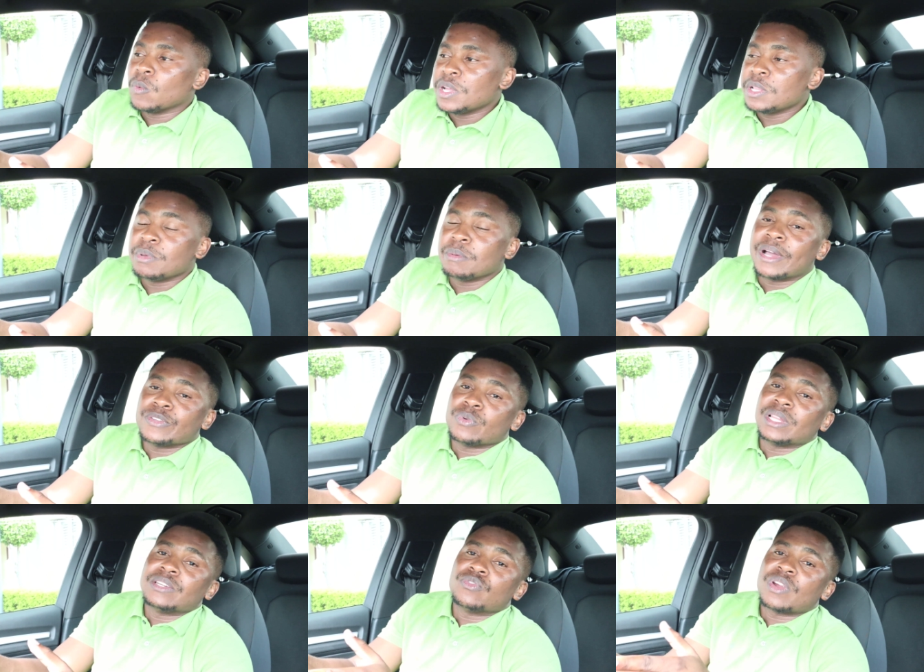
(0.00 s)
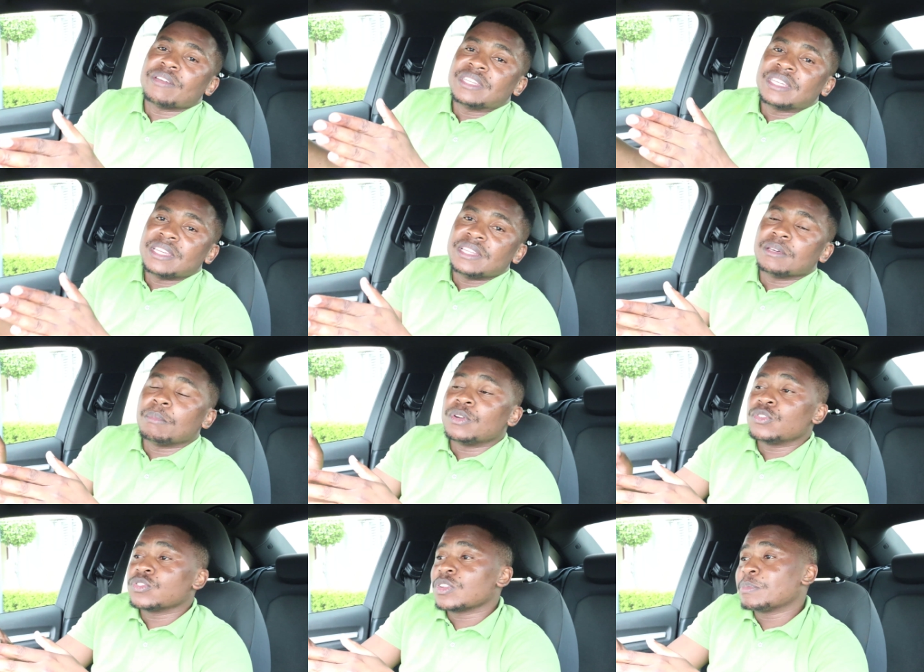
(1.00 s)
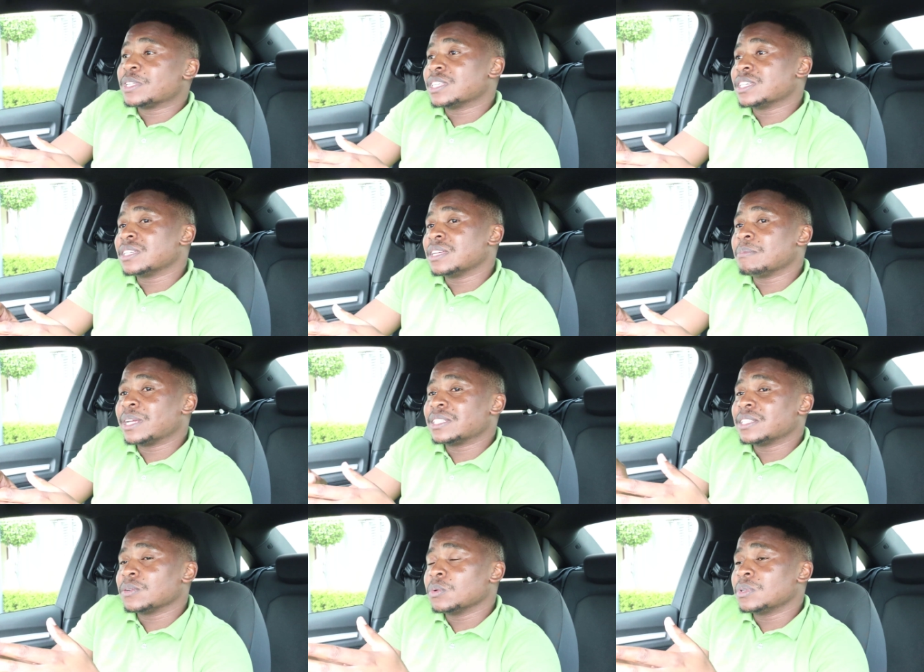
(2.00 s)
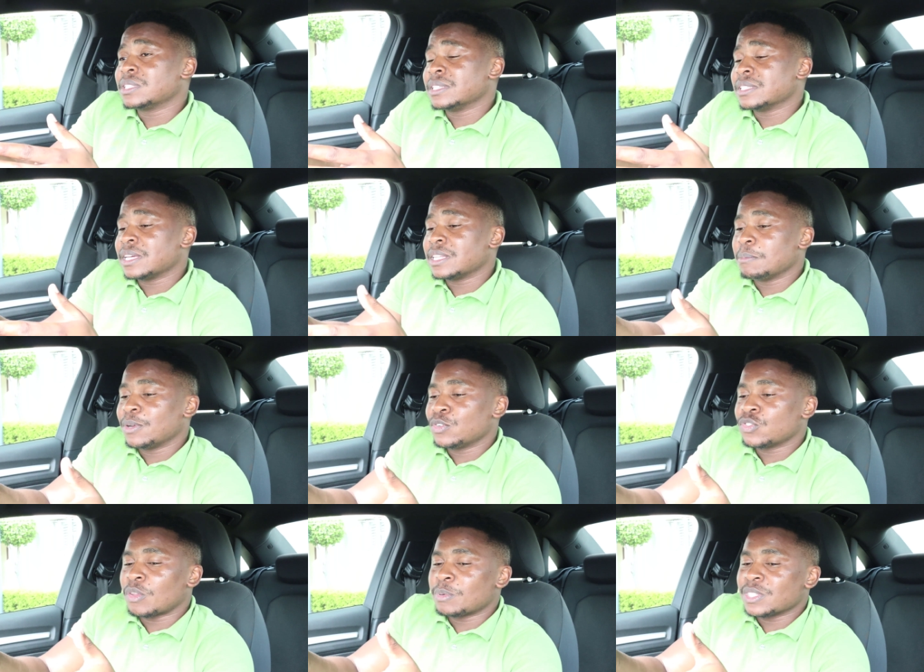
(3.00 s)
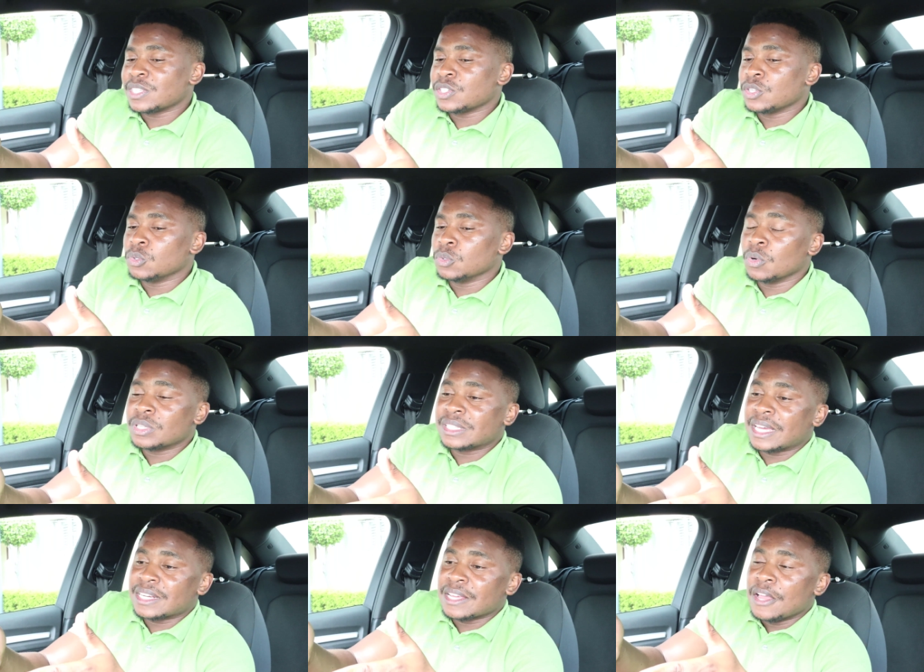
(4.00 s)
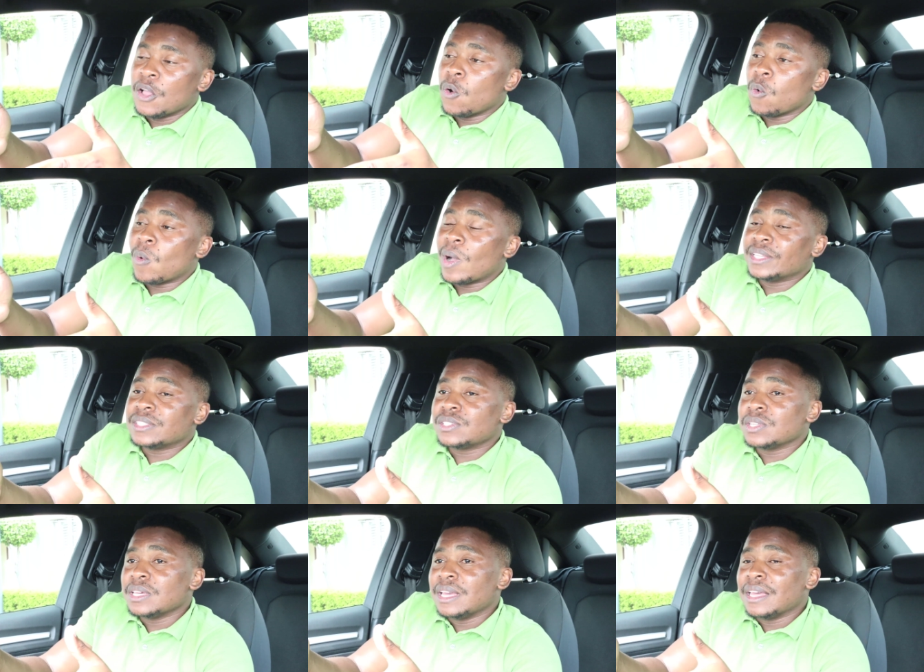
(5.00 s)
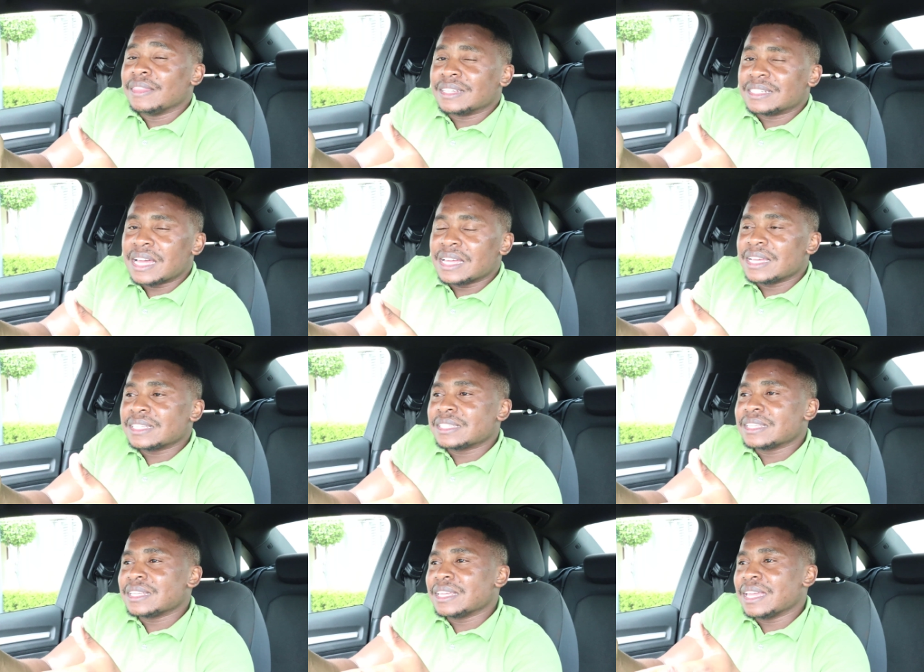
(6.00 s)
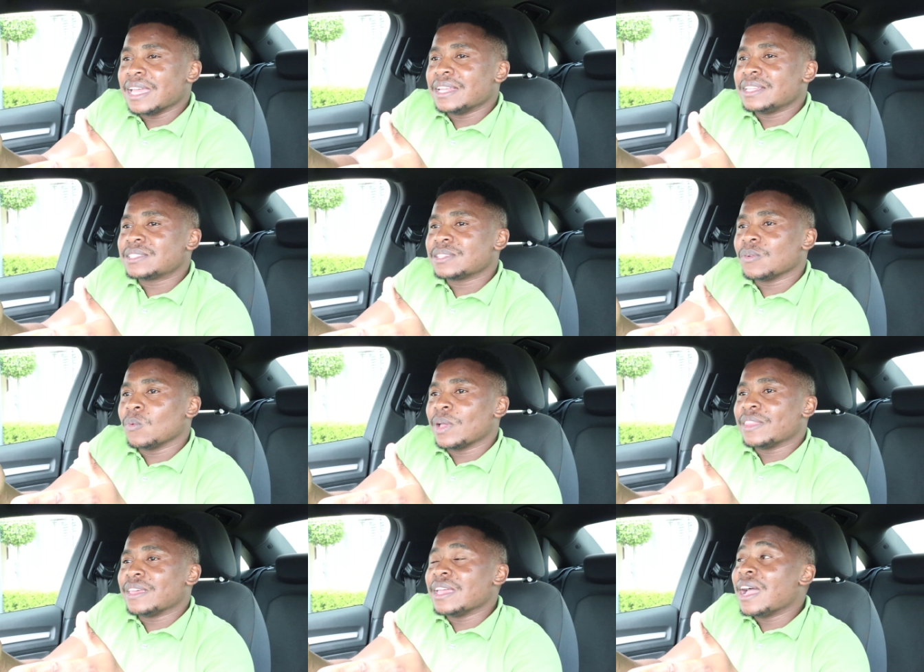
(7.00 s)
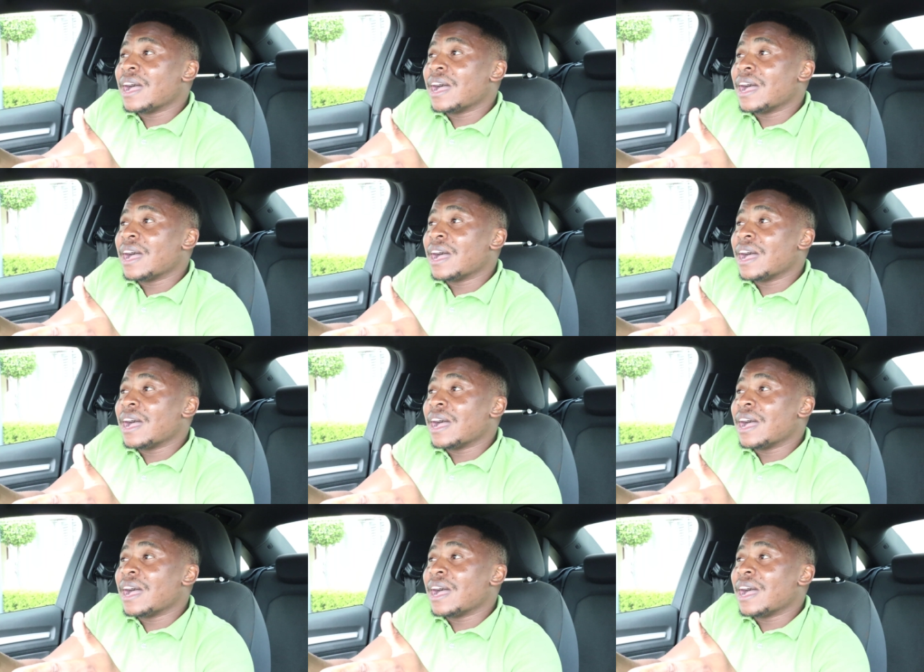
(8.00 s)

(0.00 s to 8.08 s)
will be manually driving in the battery swapping station. But the good thing is that the battery swapping station, notice that once the tires get where they